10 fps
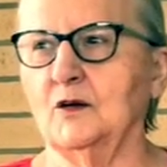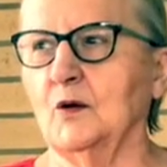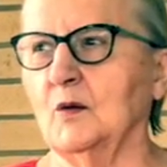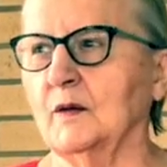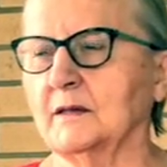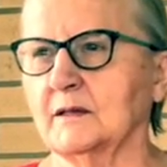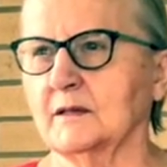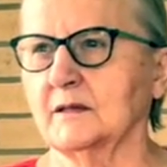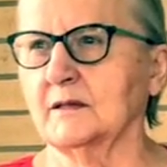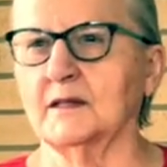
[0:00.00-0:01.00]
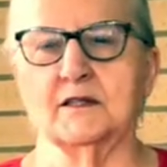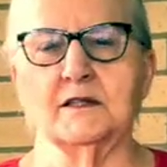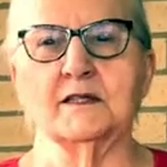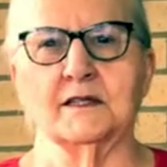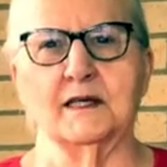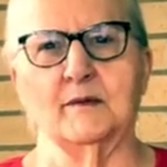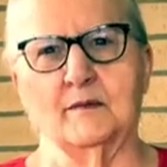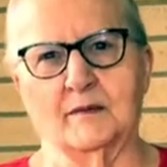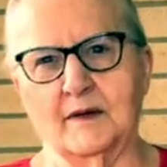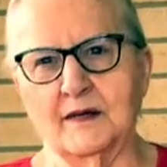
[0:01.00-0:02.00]
No, it's in the same
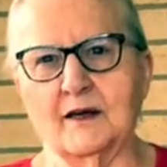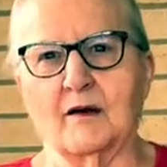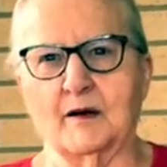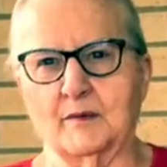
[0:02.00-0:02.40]
yard, but